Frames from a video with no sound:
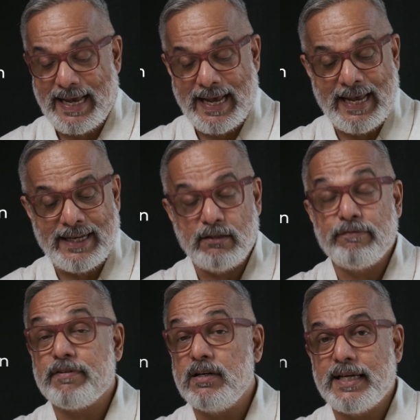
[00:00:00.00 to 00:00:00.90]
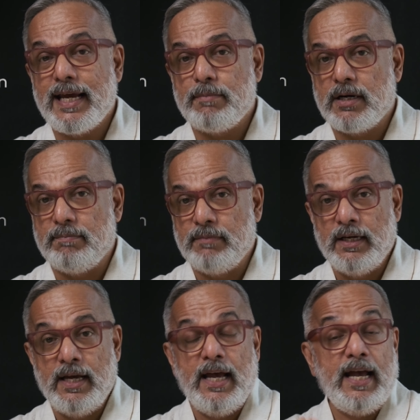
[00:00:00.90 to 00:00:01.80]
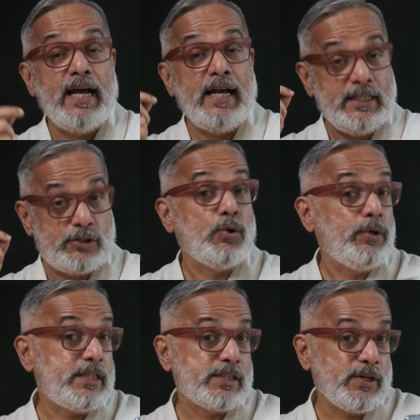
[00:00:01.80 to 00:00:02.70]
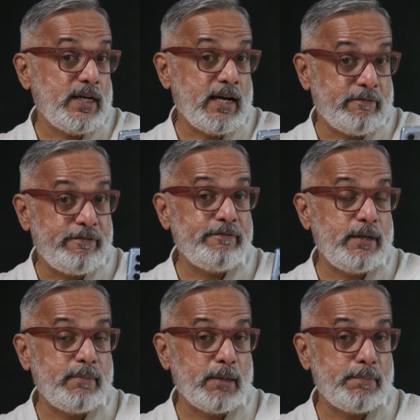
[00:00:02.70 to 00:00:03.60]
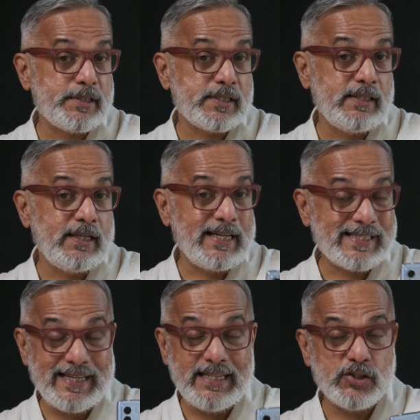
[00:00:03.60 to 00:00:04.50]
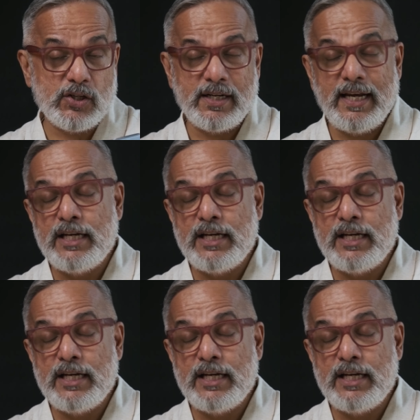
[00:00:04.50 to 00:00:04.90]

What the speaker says: And the front camera, though it is a 50 megapixel sensor,